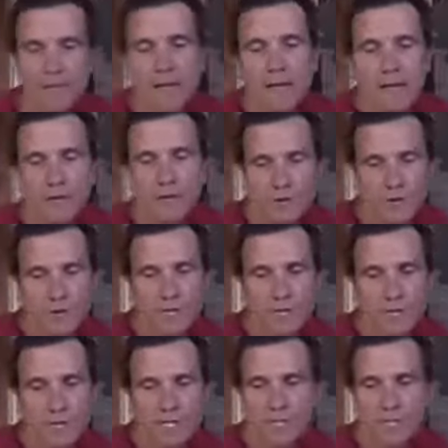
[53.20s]
time.
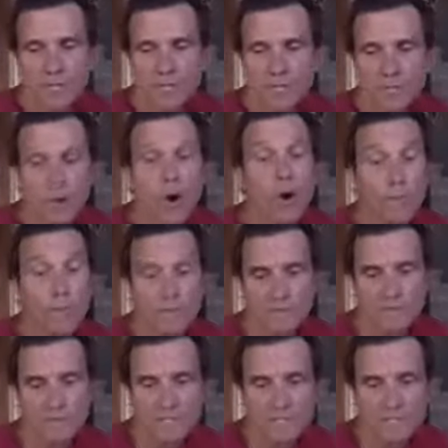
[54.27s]
During
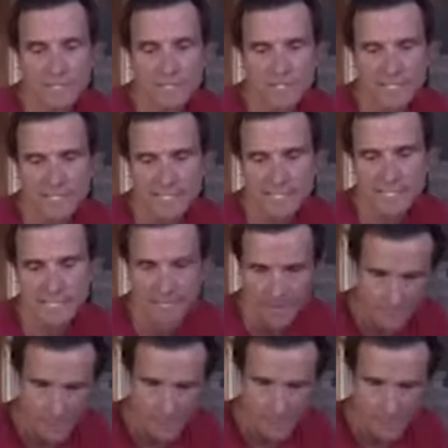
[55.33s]
crunches, we'll all be doing
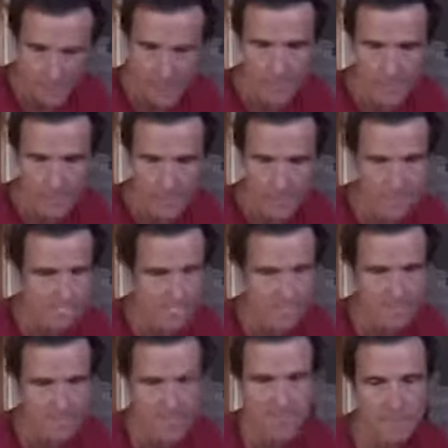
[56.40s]
crunches together.
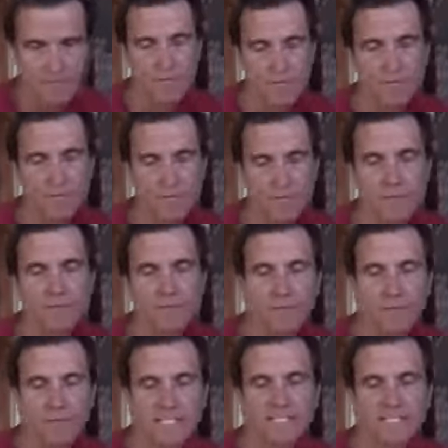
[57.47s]
Same time, if
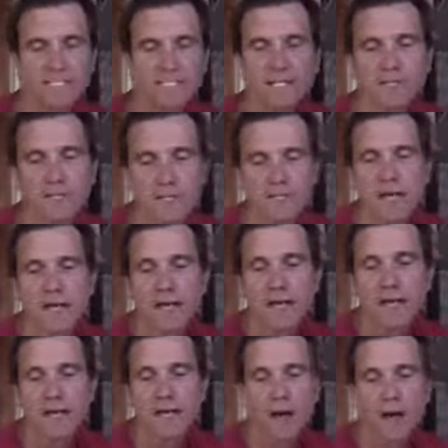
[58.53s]
you're in a seated
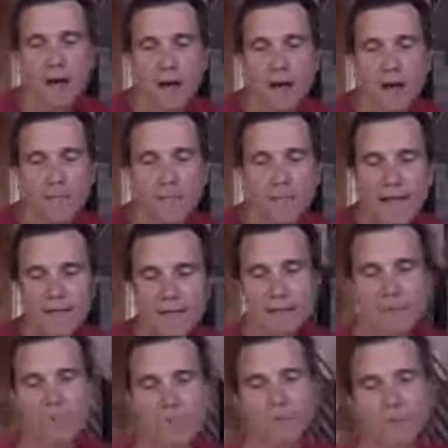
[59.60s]
crunch,
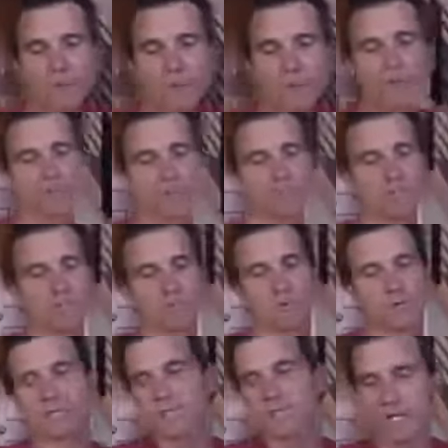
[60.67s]
that is where you're going to
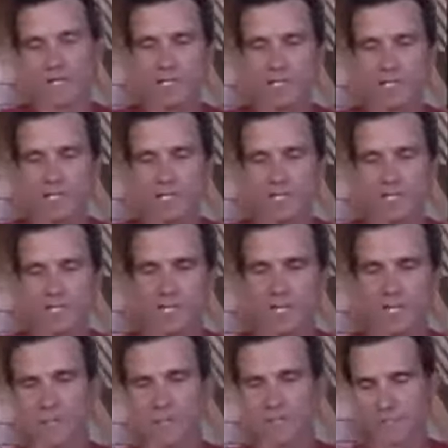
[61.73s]
do the twist
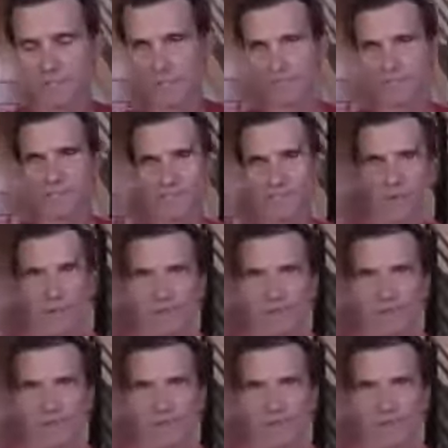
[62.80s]
crunch. So kind of